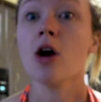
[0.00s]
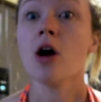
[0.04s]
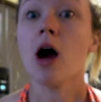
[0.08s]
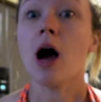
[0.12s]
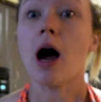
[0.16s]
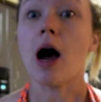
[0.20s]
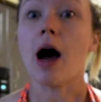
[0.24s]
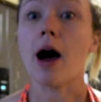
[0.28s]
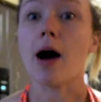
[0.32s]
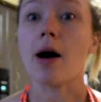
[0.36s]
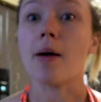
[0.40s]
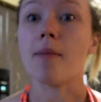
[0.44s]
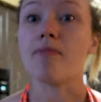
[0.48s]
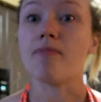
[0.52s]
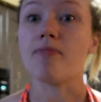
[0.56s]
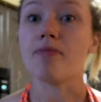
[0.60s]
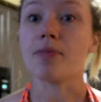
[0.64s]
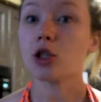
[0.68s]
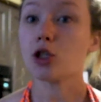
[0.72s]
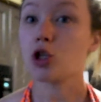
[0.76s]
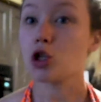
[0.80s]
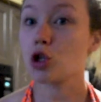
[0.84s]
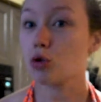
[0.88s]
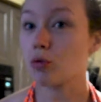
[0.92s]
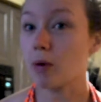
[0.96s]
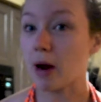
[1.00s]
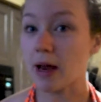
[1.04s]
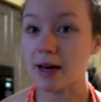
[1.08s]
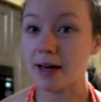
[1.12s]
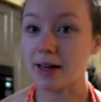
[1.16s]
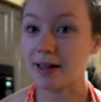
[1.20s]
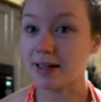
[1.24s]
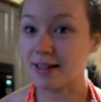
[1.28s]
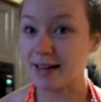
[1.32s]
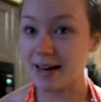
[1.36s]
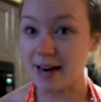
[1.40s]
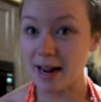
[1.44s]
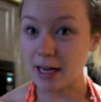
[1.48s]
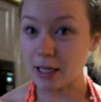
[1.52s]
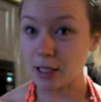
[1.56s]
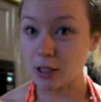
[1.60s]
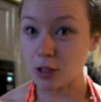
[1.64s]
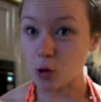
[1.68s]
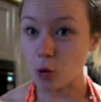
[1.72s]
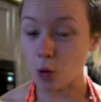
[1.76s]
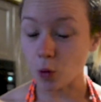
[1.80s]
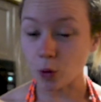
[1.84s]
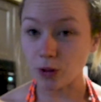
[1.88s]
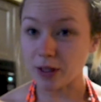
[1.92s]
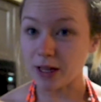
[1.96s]

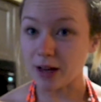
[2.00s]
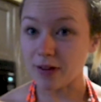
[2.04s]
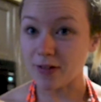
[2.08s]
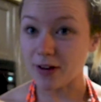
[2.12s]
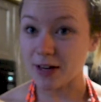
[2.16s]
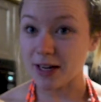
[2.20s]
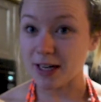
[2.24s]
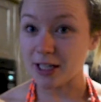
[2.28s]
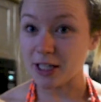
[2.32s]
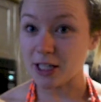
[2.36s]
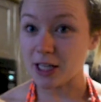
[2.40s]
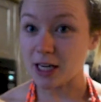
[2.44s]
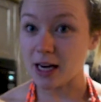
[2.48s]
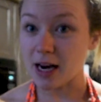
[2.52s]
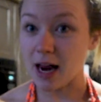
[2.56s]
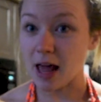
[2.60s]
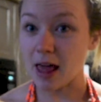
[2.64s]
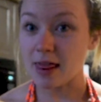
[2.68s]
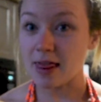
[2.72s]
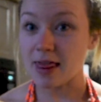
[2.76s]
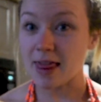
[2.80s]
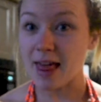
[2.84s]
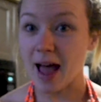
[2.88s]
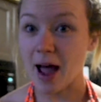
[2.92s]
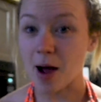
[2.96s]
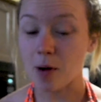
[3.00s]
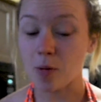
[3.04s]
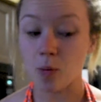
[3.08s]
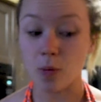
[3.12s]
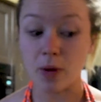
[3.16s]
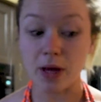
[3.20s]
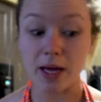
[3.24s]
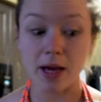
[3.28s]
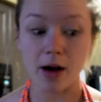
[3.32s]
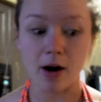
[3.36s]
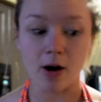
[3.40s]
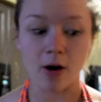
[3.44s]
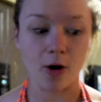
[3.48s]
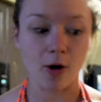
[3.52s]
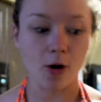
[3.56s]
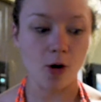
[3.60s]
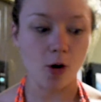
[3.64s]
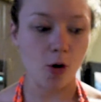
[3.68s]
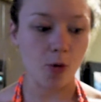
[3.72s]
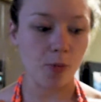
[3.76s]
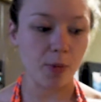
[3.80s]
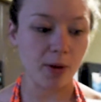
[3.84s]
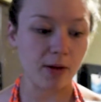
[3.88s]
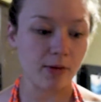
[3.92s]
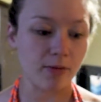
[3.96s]
shreddedness or definition that we are
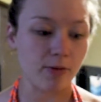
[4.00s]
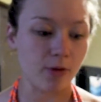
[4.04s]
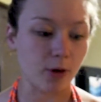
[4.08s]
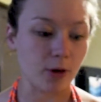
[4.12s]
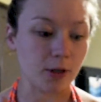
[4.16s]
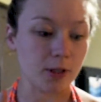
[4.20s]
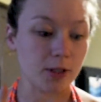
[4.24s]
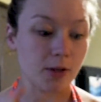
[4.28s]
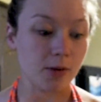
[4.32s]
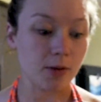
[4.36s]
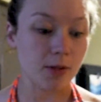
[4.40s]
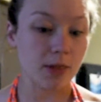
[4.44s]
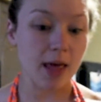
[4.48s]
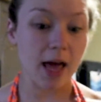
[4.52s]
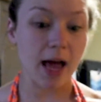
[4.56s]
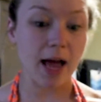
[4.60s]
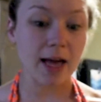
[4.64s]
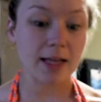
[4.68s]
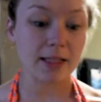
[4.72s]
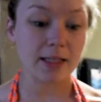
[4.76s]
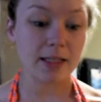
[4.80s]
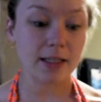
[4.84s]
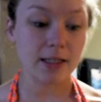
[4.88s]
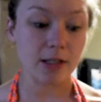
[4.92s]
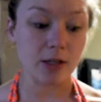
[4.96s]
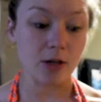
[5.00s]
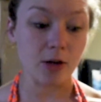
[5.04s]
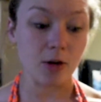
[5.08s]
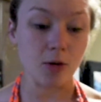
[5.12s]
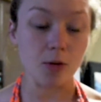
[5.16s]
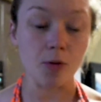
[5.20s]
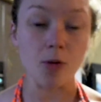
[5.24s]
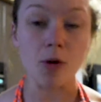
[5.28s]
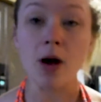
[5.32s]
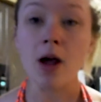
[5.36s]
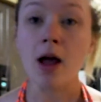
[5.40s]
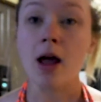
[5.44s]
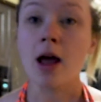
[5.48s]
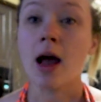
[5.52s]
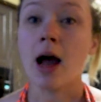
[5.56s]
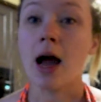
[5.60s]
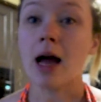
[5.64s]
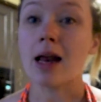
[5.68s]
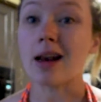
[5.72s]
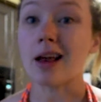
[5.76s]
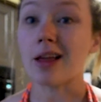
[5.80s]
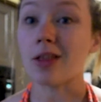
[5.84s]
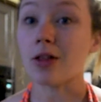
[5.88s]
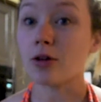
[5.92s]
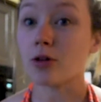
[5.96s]
hoping for. So that's new.
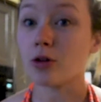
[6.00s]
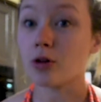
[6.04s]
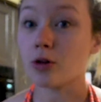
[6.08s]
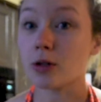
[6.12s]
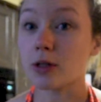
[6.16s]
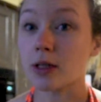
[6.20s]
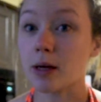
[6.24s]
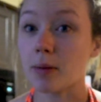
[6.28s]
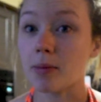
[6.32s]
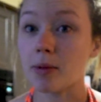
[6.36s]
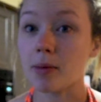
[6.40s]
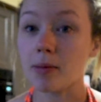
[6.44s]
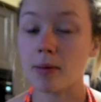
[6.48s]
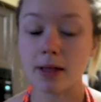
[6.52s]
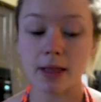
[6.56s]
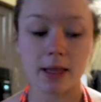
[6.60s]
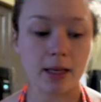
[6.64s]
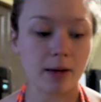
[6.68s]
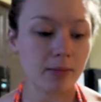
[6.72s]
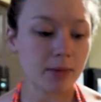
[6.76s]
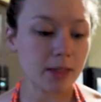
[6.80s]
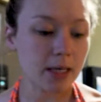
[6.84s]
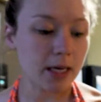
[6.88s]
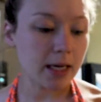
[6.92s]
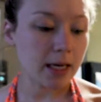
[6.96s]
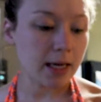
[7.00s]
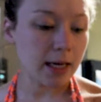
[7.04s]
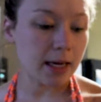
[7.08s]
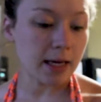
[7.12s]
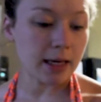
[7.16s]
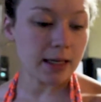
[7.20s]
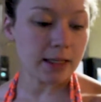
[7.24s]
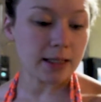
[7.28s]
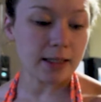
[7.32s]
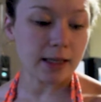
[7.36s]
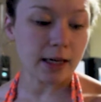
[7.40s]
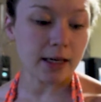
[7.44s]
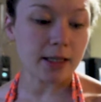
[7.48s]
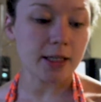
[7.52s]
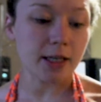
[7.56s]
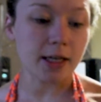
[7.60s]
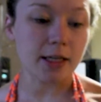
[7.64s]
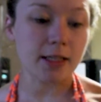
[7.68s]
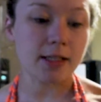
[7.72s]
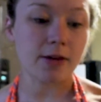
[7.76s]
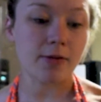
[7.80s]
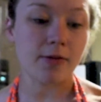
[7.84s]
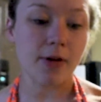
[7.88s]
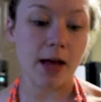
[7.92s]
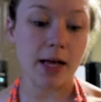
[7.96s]
Another new supplement that I'm taking is
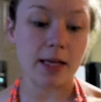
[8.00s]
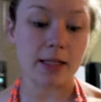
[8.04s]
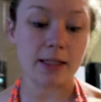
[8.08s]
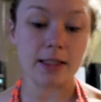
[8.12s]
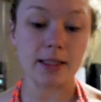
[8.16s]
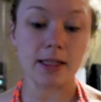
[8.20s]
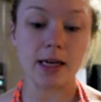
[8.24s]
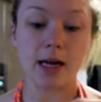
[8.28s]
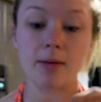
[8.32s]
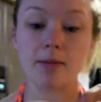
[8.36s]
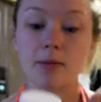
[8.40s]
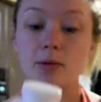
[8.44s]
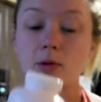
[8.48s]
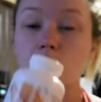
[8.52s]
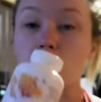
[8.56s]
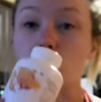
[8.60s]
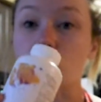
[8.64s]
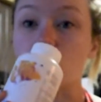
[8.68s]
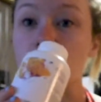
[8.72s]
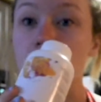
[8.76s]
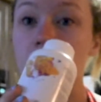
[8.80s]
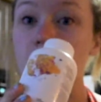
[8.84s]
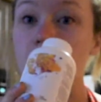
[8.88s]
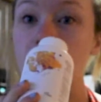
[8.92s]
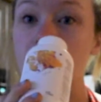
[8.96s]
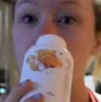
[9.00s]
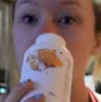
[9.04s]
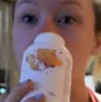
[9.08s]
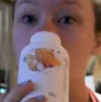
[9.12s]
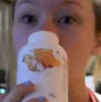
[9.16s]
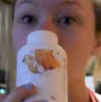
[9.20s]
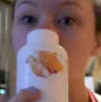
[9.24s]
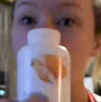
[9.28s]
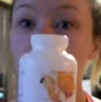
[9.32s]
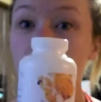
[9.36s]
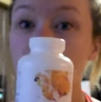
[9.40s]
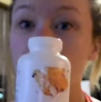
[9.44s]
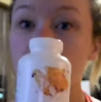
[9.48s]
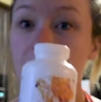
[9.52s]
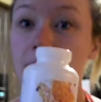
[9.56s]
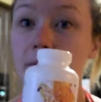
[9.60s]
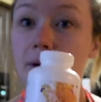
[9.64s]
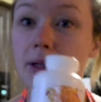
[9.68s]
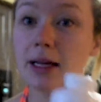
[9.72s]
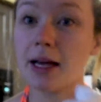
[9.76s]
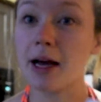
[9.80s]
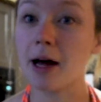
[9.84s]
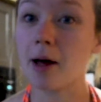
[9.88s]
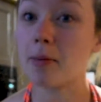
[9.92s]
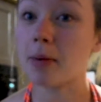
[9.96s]
digestive enzymes, which has been
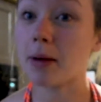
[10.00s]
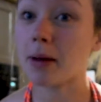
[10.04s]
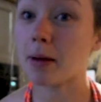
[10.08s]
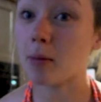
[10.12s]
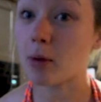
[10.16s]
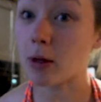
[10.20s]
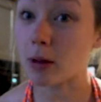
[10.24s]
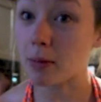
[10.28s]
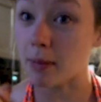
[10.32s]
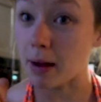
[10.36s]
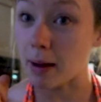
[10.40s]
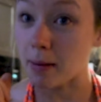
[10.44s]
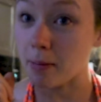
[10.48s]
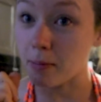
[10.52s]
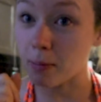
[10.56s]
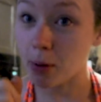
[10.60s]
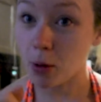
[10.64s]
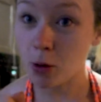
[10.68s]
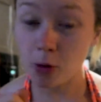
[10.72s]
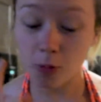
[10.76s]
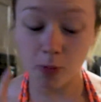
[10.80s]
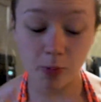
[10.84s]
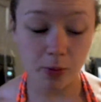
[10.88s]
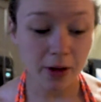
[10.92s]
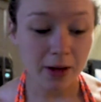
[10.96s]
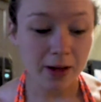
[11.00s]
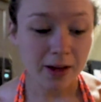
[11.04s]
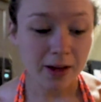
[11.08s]
really helping with my poop.